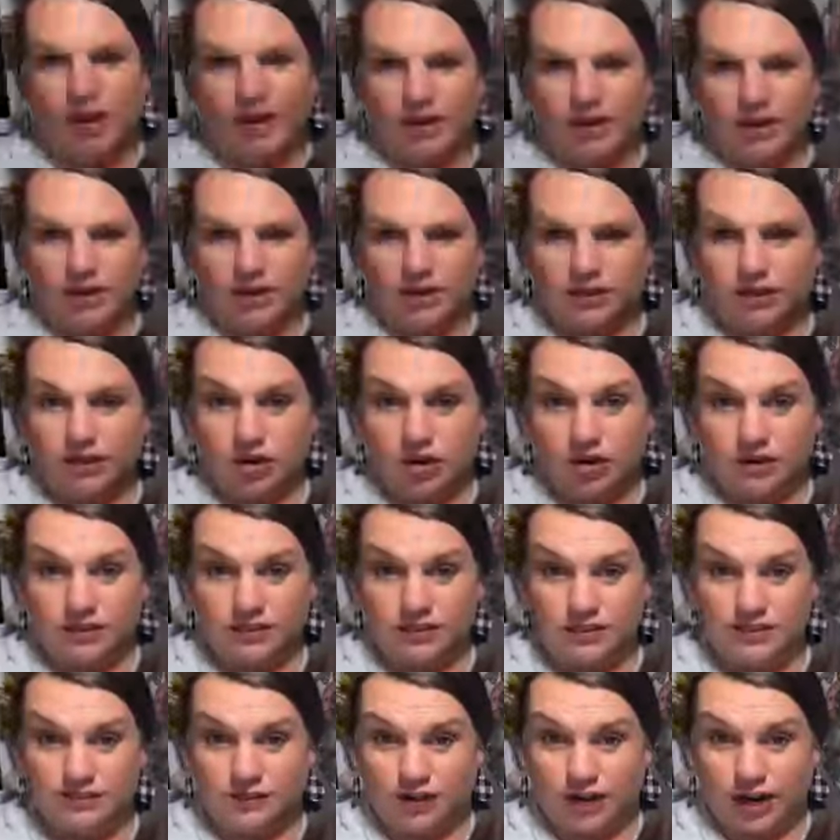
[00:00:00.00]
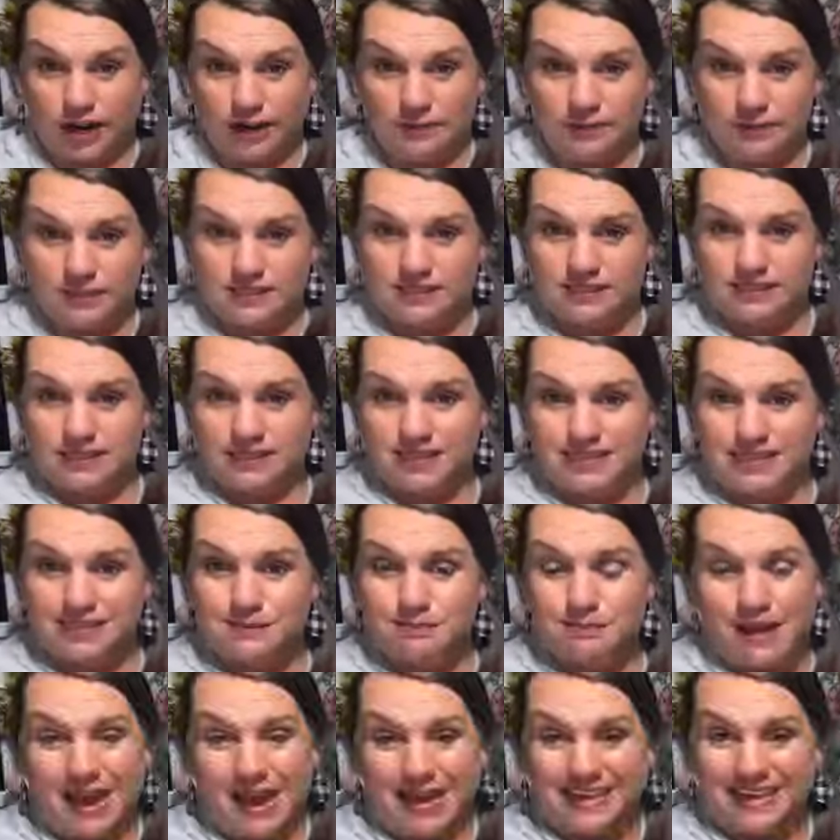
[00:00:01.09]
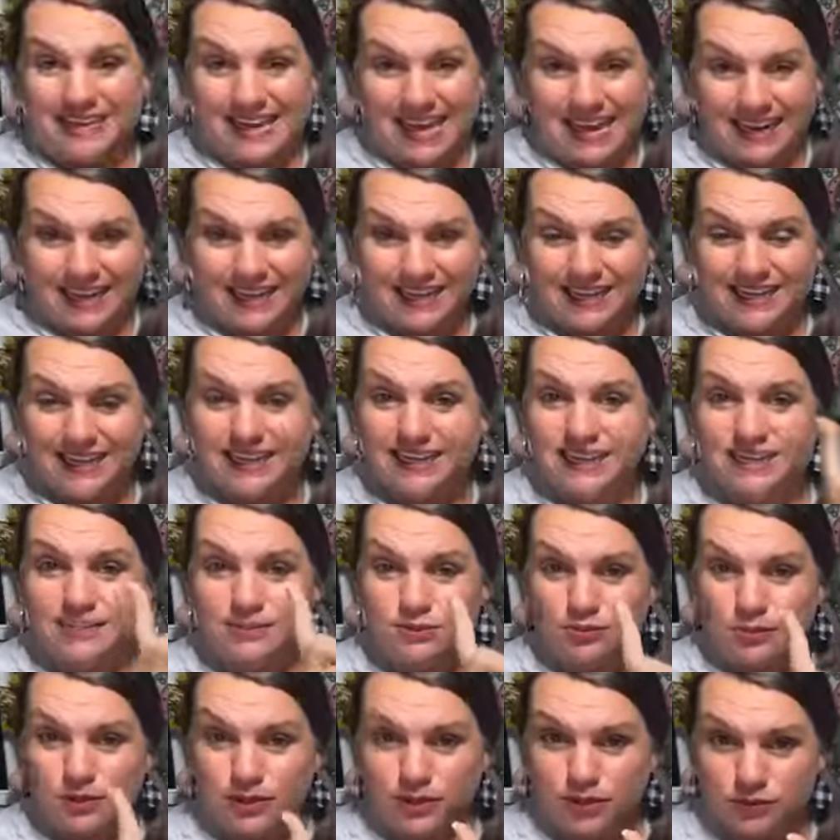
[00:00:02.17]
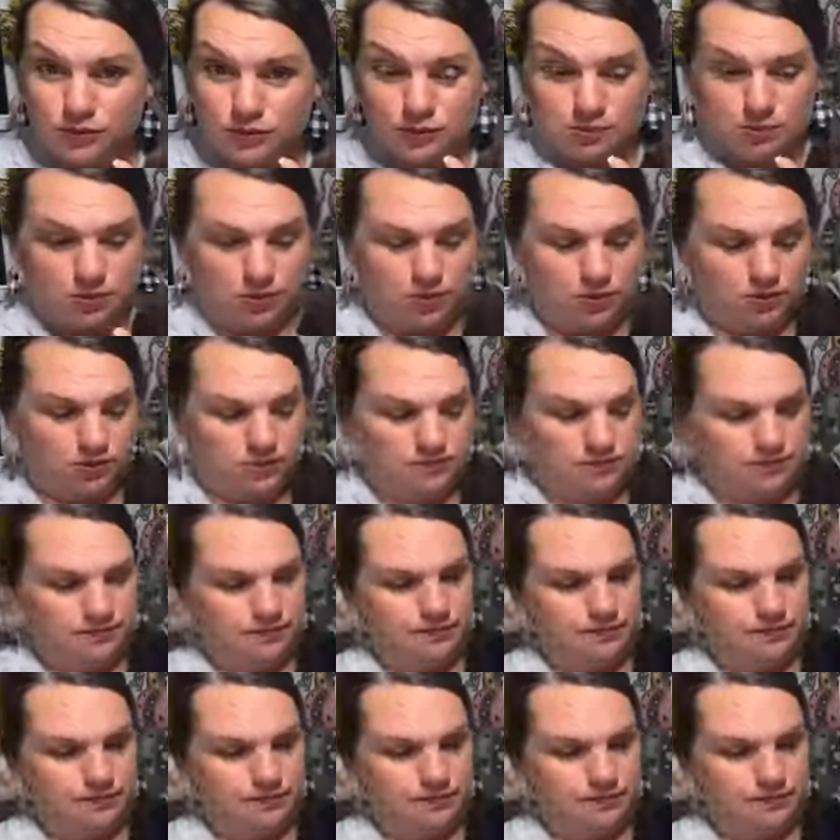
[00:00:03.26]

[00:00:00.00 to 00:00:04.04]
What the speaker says: right here on this frame. This is magnetic. It is reusable.